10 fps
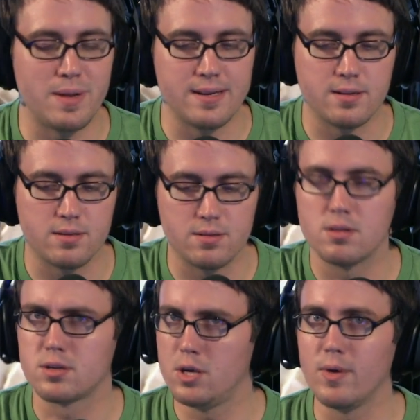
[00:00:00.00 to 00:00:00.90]
been
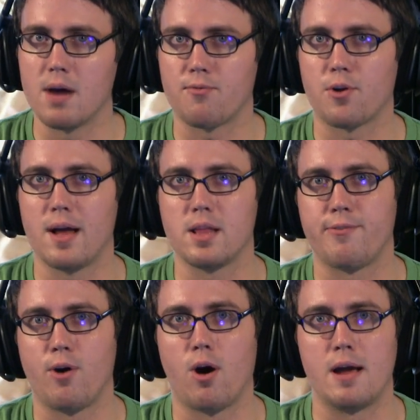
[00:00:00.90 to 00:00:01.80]
queuing up for
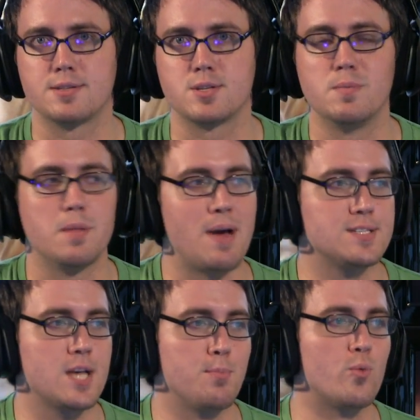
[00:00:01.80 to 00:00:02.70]
LFR, I assume, in the
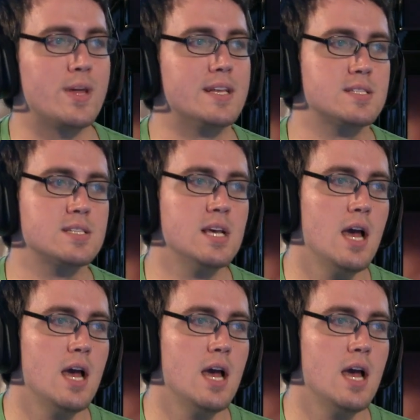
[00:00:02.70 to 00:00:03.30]
past couple weeks.